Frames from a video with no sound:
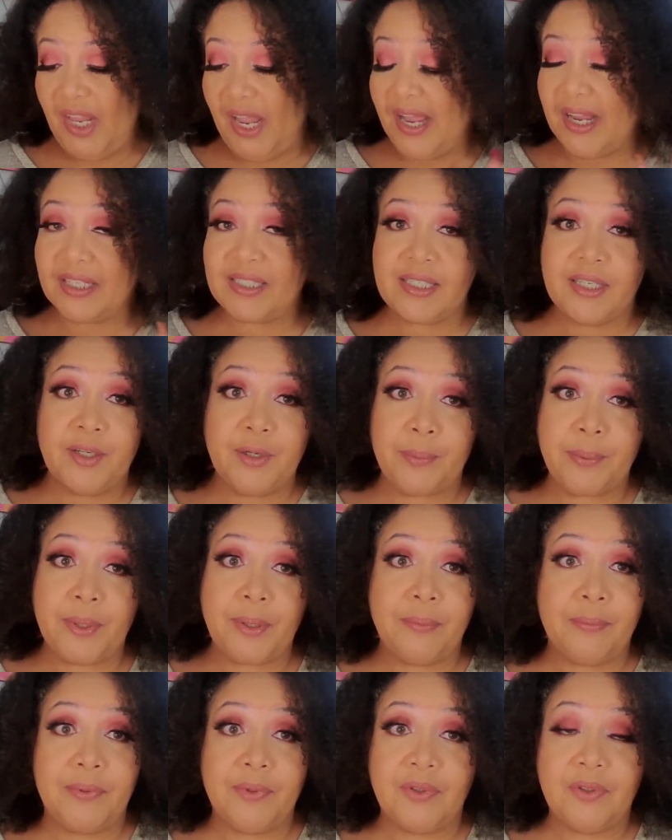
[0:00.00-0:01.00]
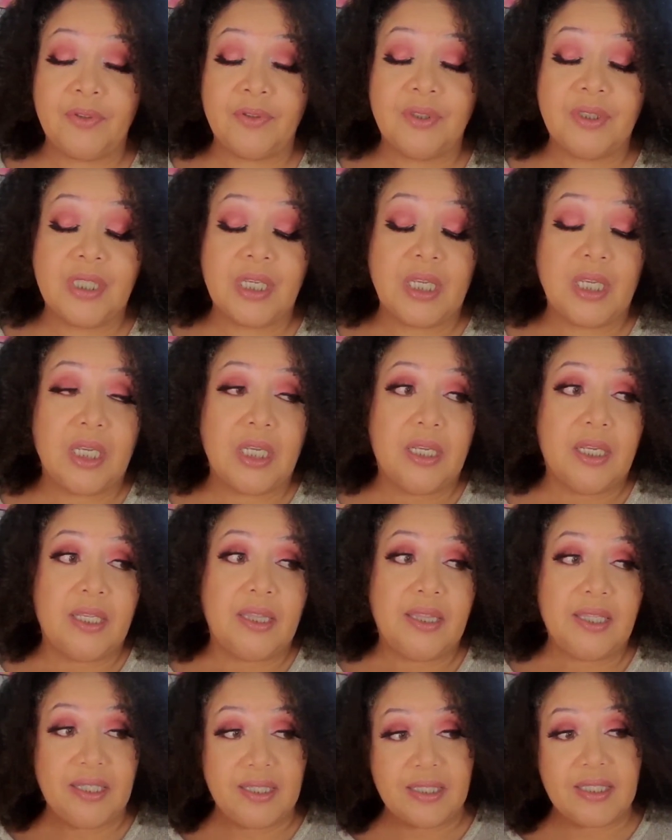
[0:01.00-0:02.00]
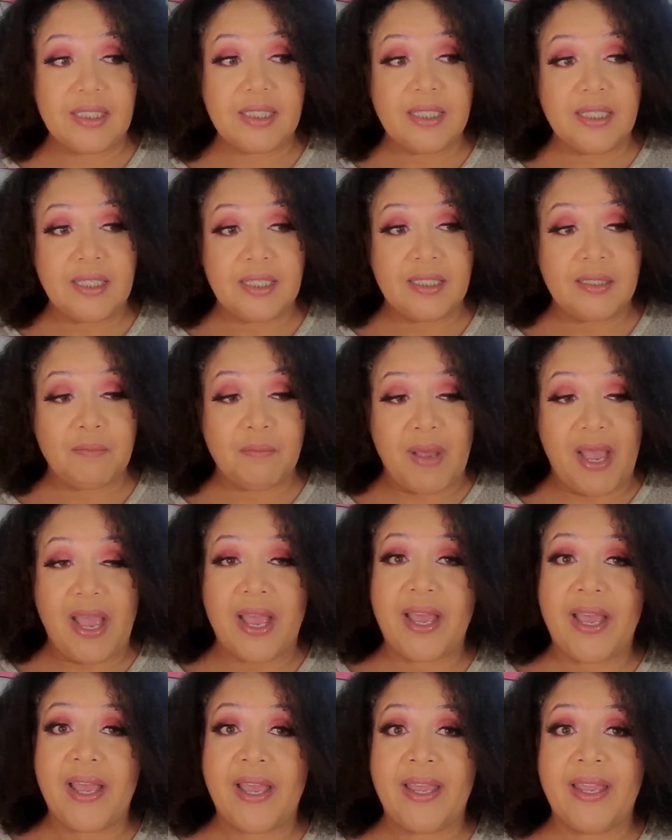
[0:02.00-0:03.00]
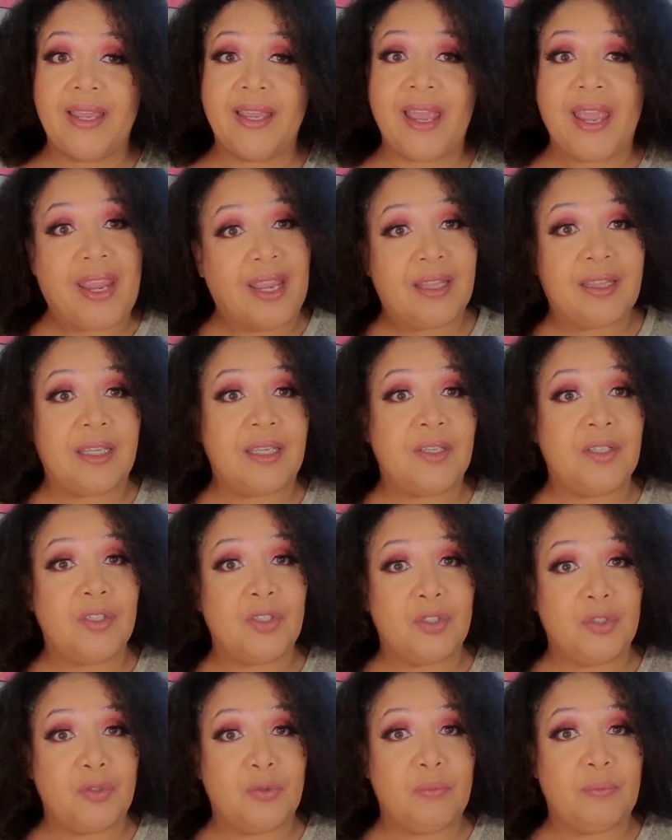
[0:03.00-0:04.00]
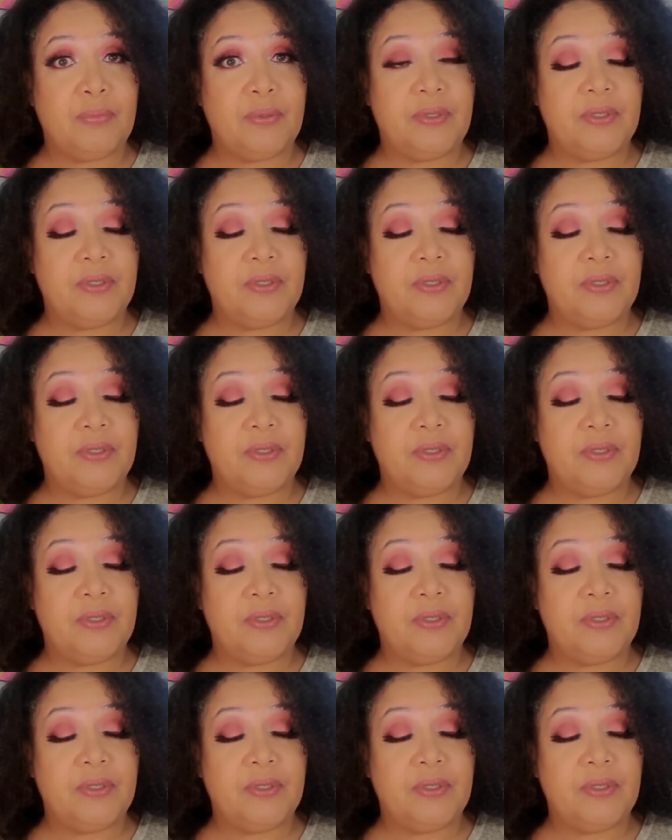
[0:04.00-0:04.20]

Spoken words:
I tell people, this is my alien dupe.